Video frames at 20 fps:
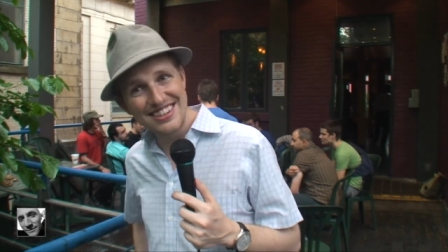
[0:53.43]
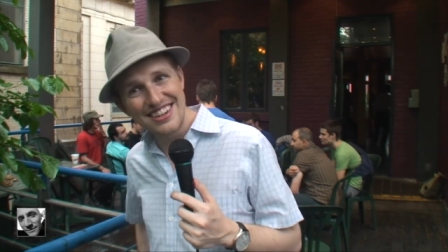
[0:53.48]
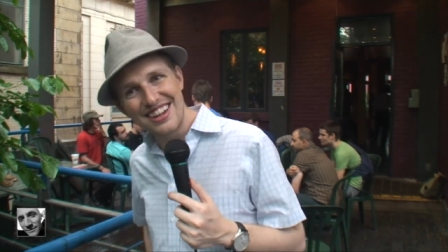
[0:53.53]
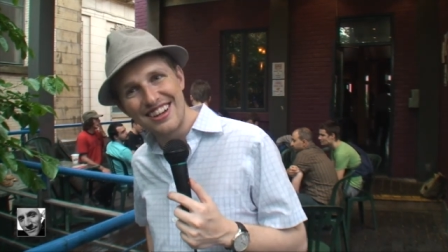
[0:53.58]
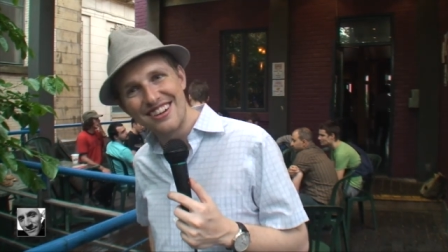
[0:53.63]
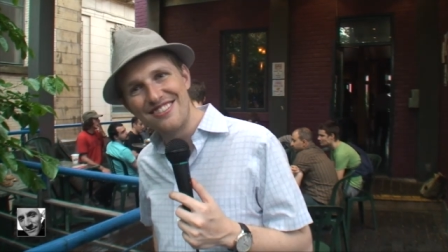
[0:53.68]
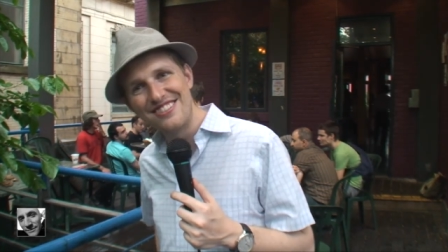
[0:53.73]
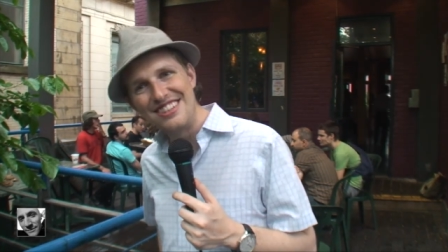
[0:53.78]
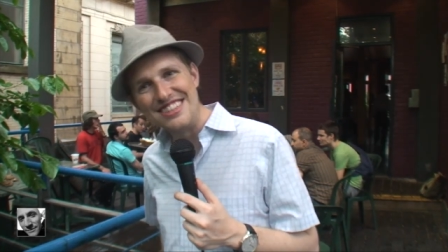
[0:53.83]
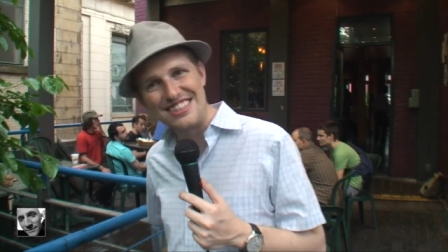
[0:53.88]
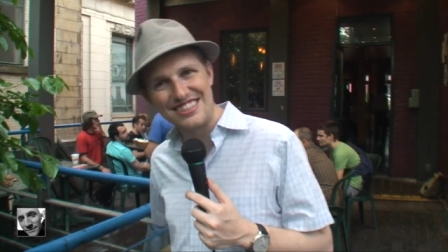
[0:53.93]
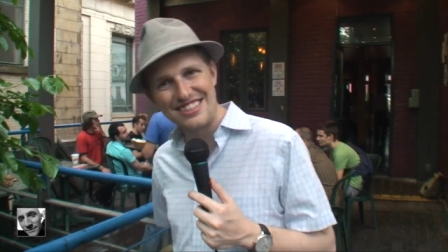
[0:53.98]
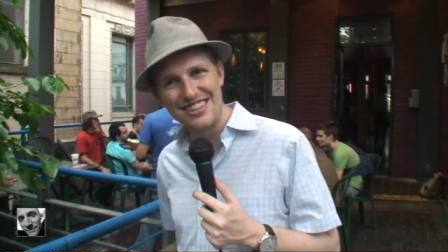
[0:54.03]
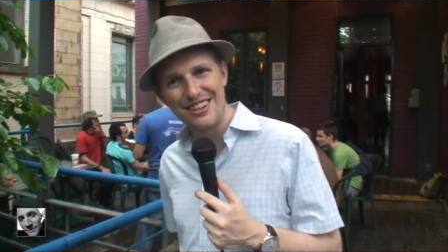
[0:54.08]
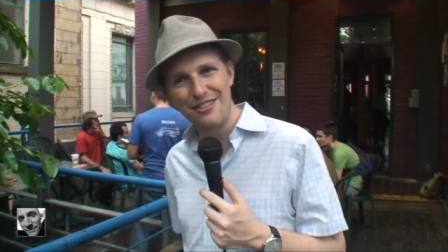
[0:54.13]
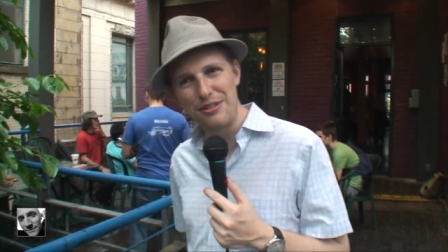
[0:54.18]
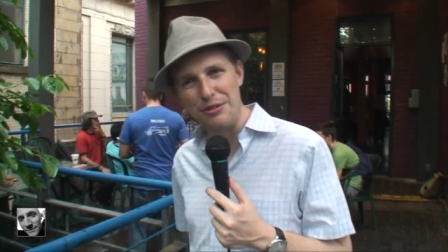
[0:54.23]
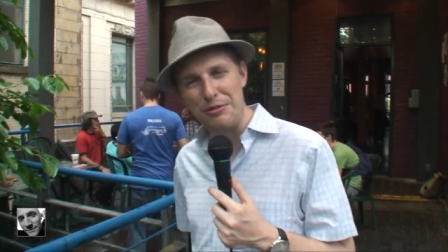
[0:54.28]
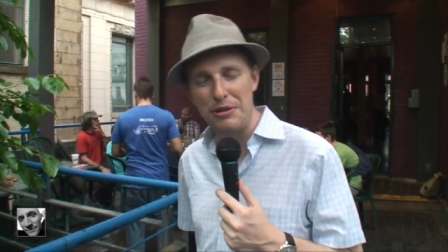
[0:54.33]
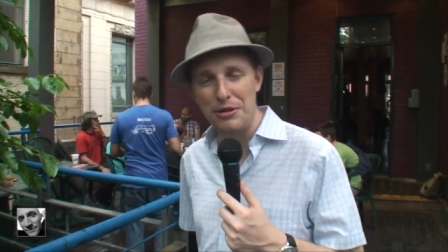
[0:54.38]
You know, we just
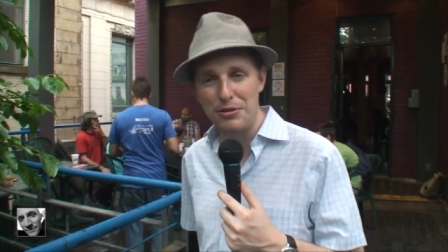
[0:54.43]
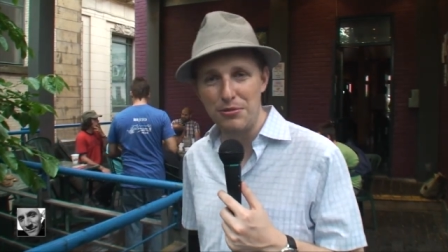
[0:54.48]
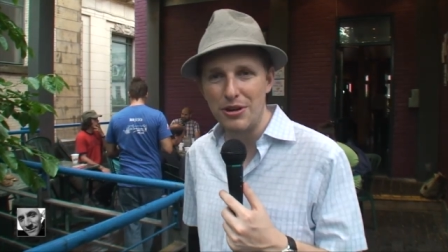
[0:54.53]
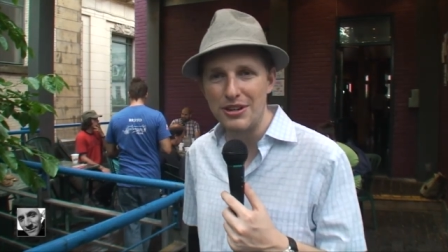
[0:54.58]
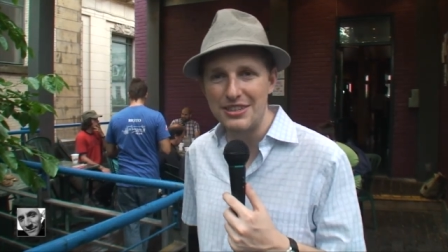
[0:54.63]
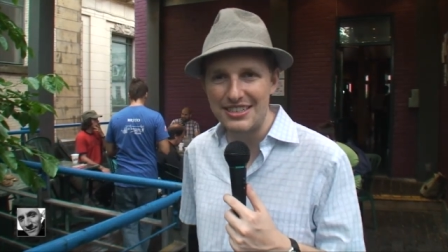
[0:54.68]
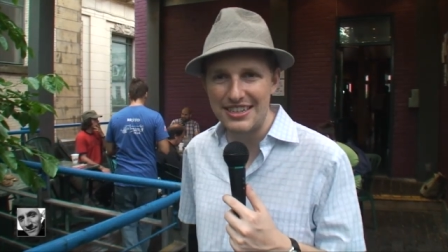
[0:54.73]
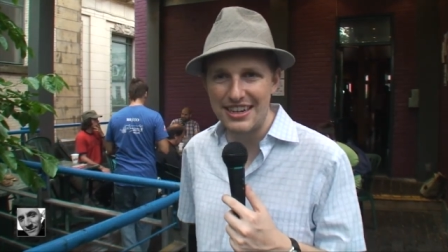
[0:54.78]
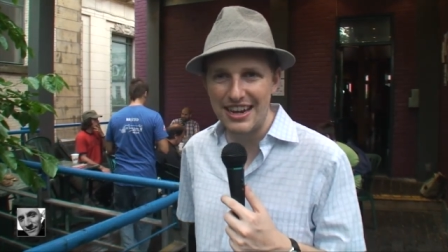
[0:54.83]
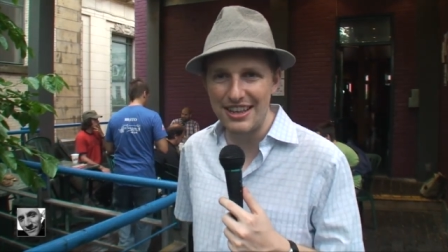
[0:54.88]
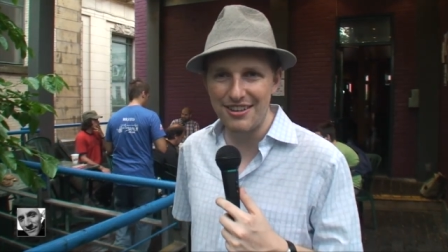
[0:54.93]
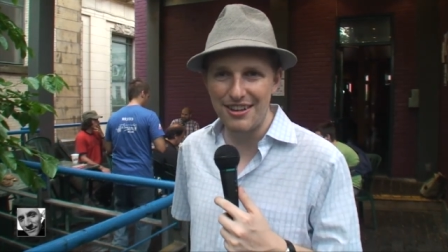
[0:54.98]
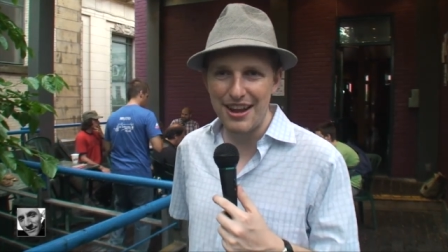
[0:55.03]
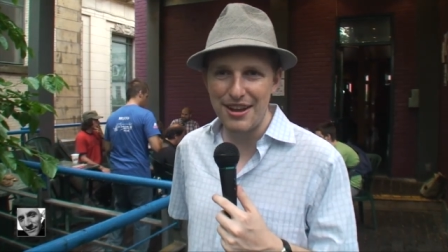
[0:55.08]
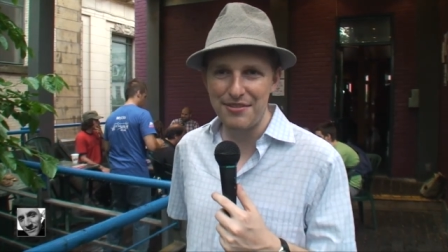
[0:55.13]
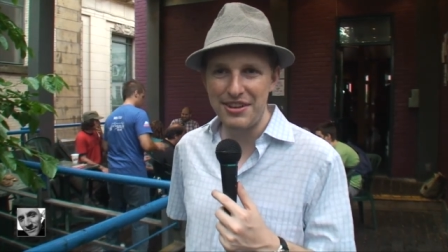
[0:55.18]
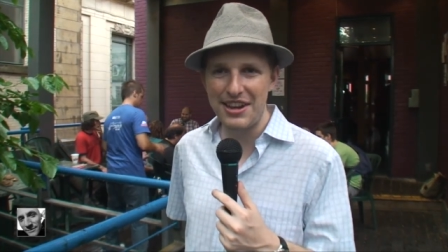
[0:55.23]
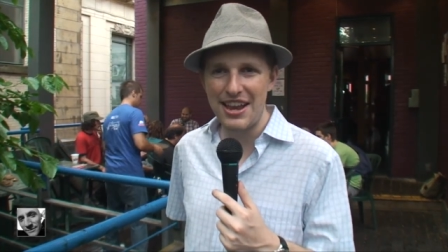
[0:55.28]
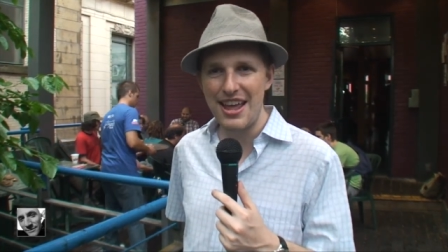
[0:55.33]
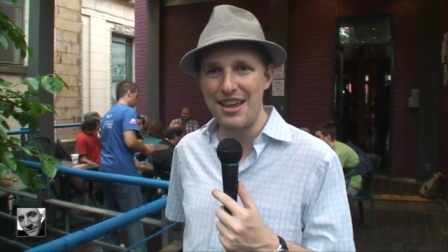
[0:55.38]
literally, we'd work together
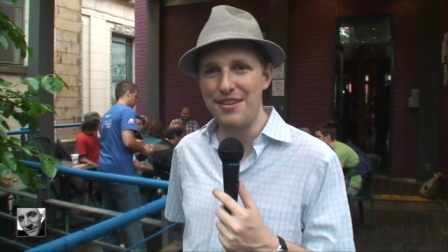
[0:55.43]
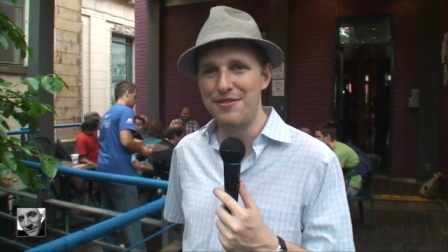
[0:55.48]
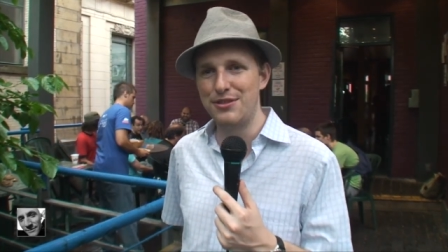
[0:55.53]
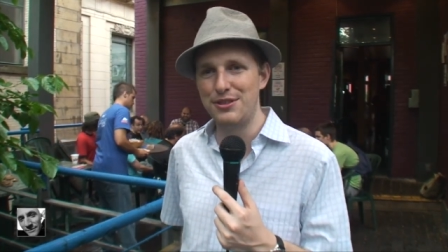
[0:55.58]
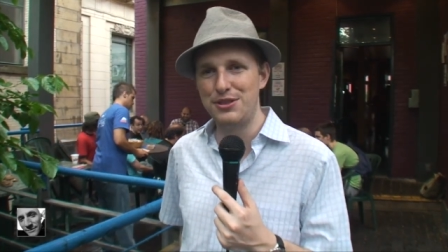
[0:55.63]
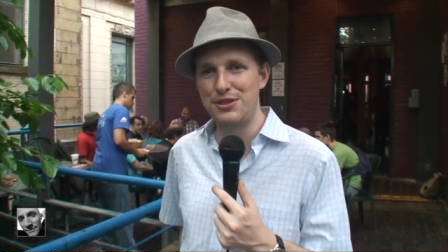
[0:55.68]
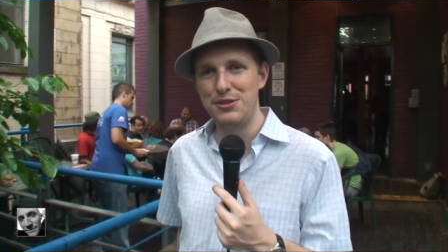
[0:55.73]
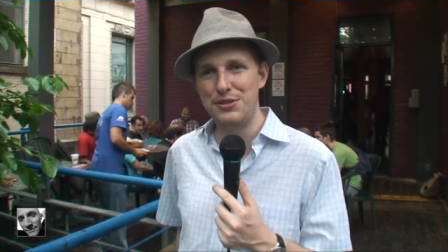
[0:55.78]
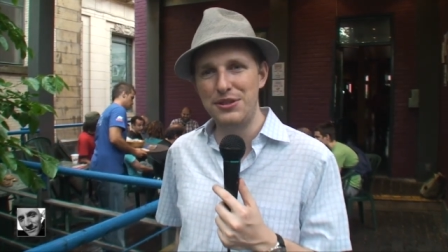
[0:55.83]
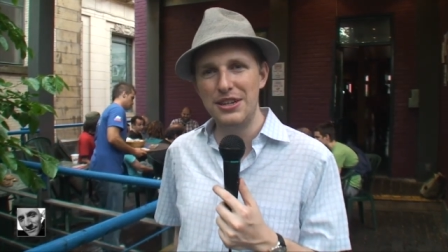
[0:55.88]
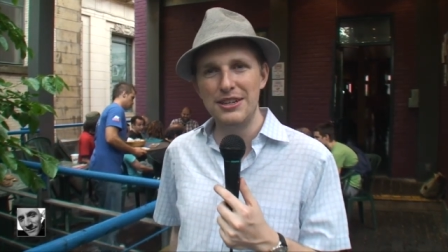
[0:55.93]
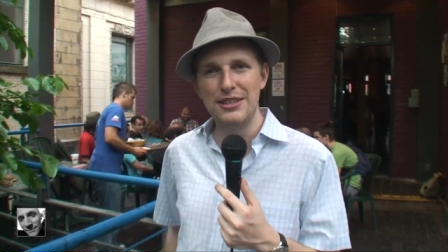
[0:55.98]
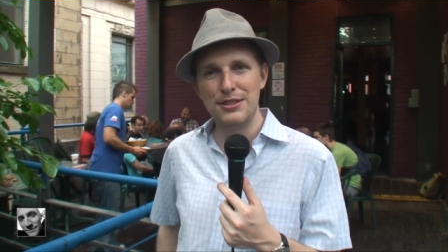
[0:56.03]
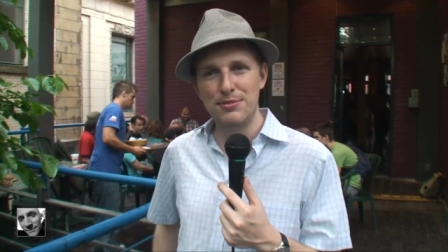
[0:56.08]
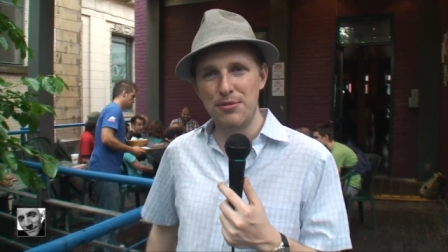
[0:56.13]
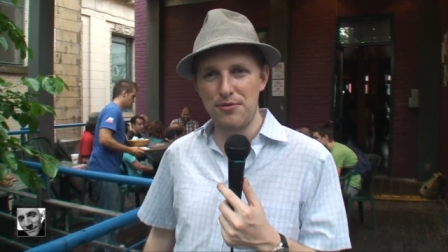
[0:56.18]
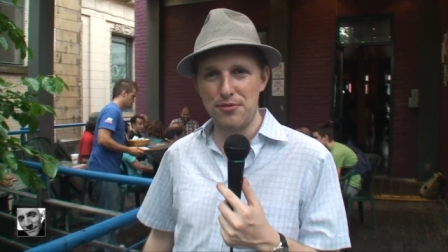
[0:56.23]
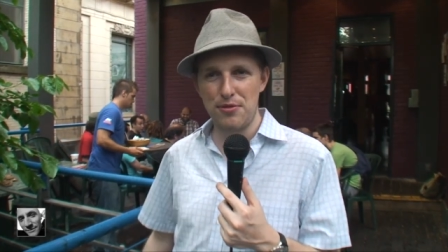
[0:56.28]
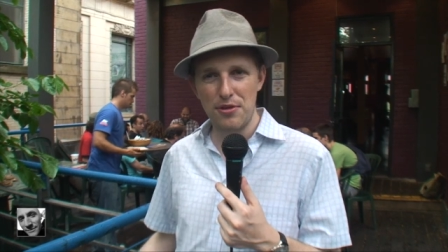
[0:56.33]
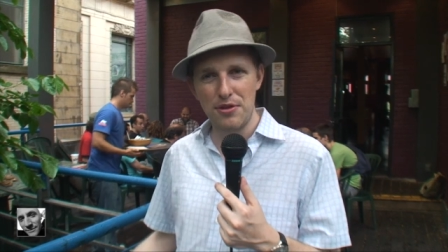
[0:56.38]
every day for two years
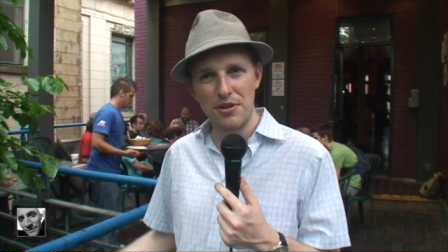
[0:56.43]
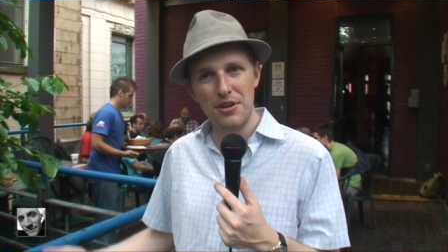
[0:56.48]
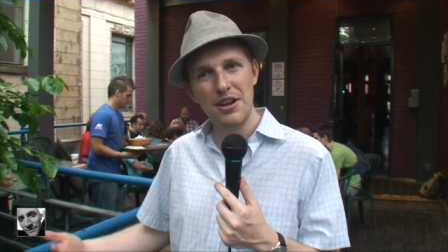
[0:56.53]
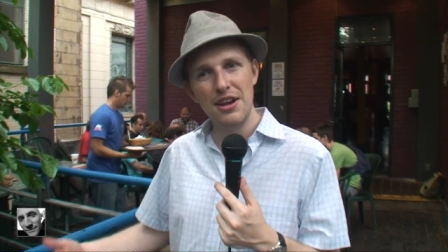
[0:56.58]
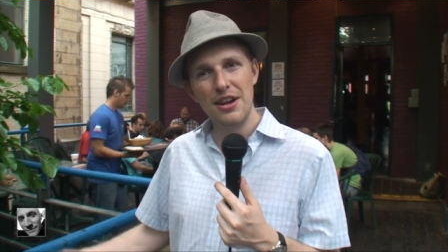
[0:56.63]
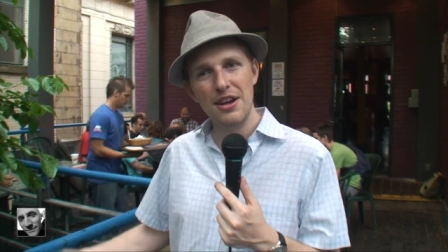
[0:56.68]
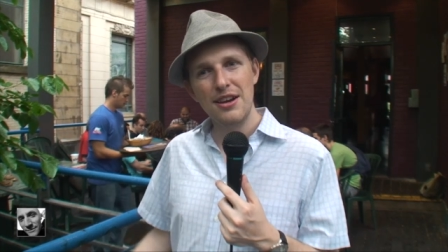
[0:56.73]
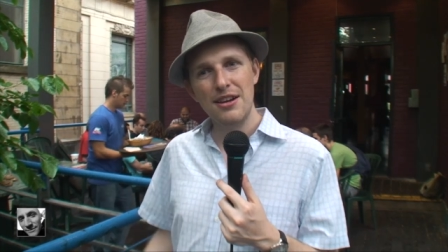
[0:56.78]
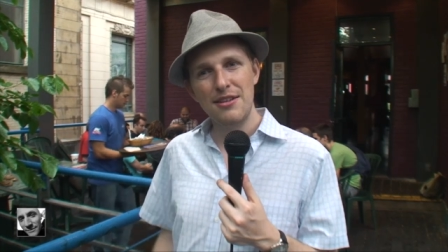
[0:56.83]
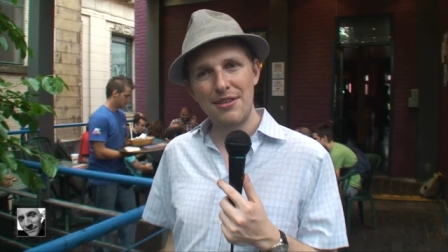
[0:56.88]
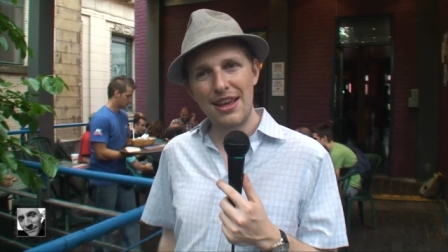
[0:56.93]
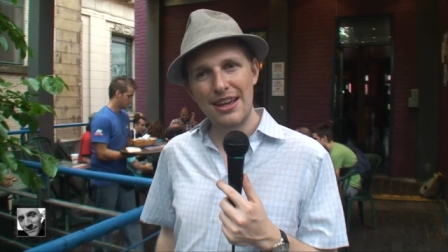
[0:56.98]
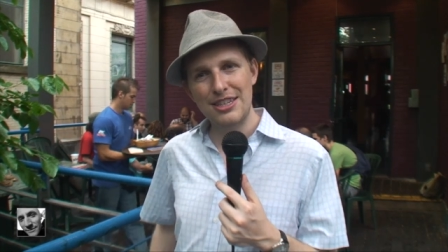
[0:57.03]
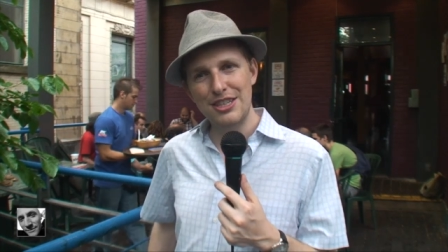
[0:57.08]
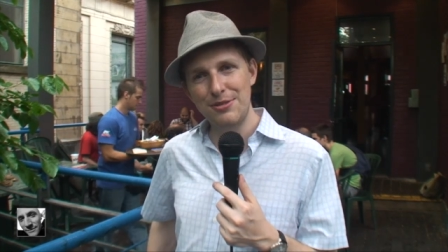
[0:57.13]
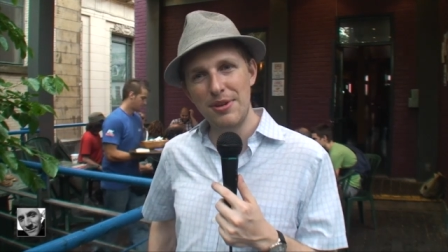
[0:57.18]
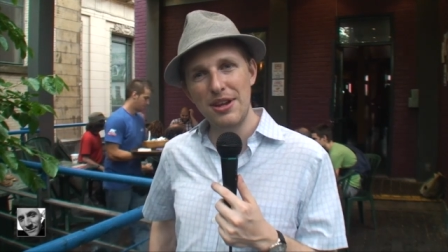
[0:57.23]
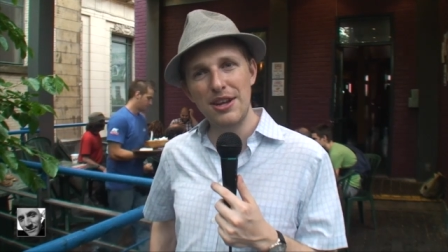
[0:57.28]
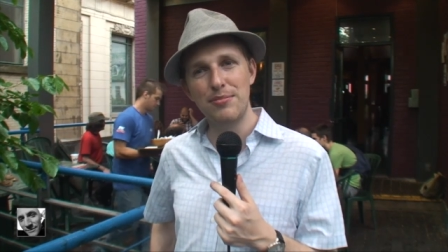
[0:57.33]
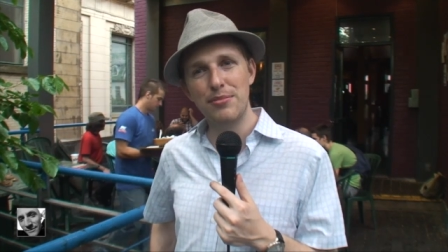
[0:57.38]
before we
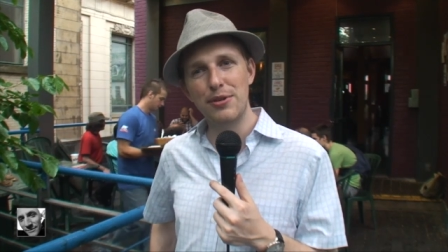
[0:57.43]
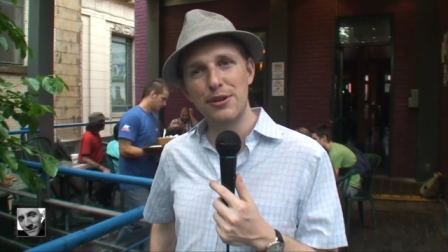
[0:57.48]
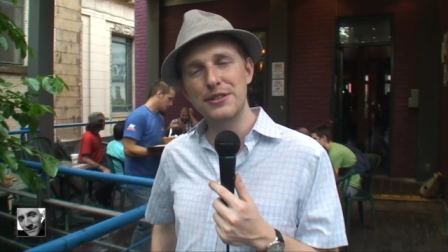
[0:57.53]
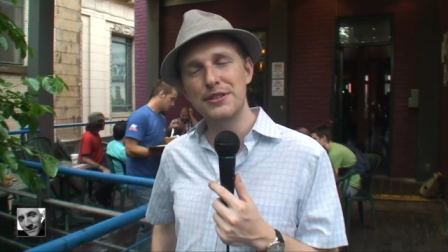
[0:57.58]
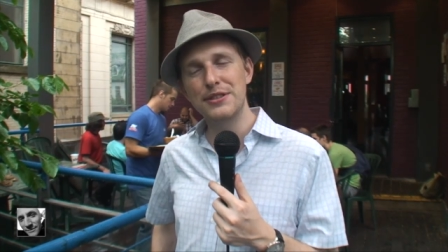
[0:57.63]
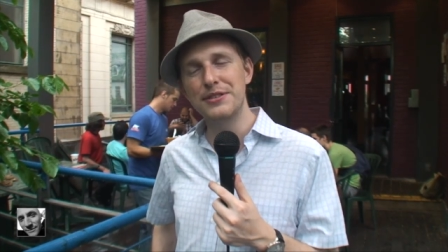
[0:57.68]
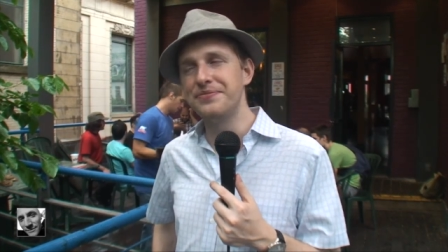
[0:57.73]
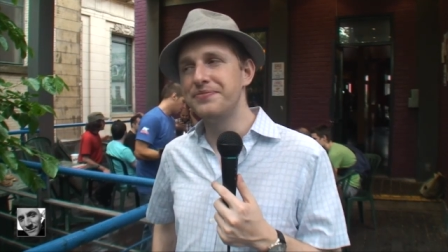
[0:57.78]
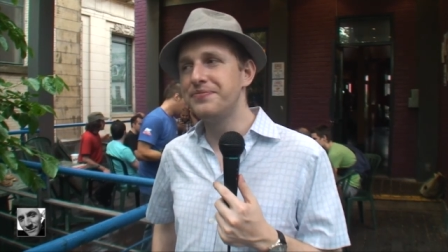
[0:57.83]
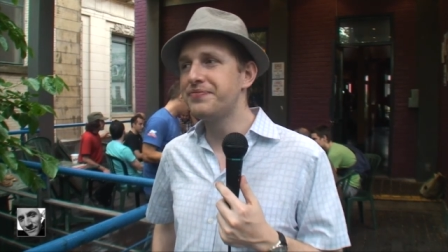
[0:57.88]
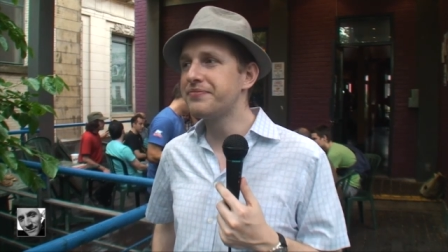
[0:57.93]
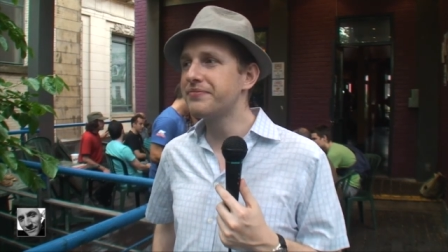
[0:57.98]
actually met in person.